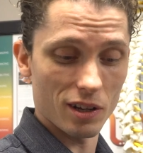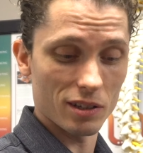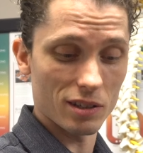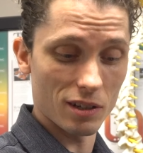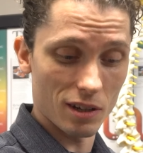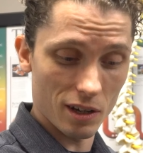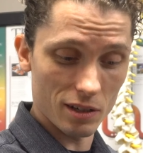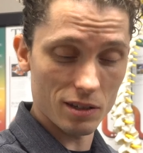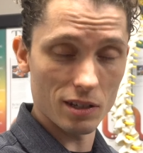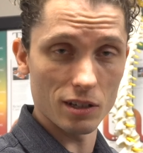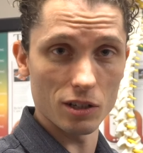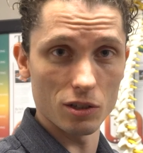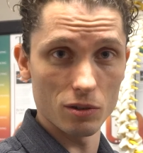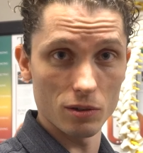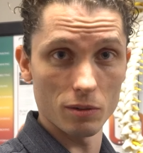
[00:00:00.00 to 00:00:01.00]
It's a nice thing
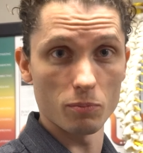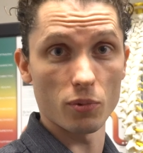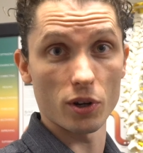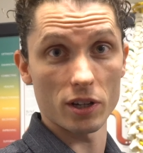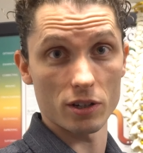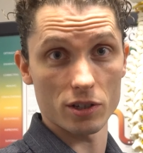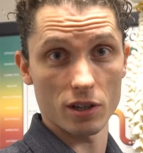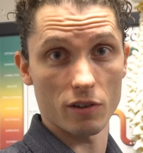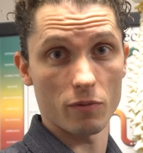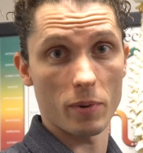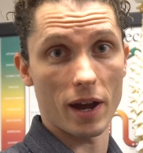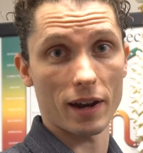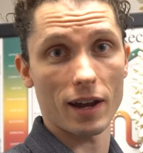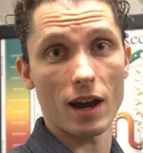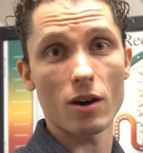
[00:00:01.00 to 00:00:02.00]
to do to bring yourself
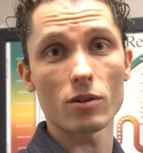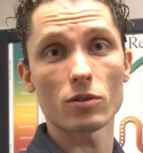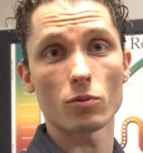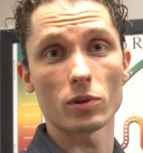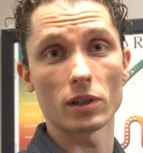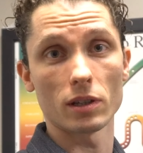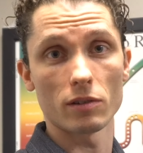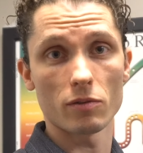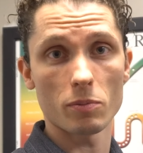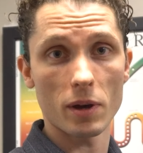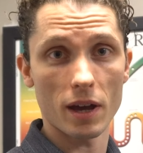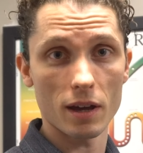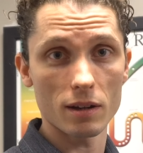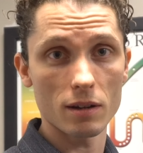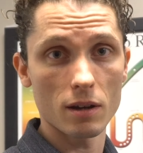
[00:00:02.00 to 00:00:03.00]
back out, relieve
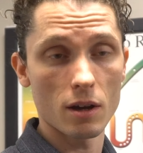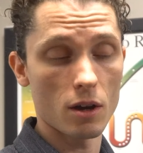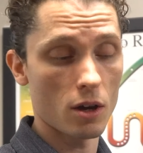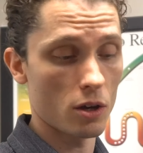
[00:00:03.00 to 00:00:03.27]
pain.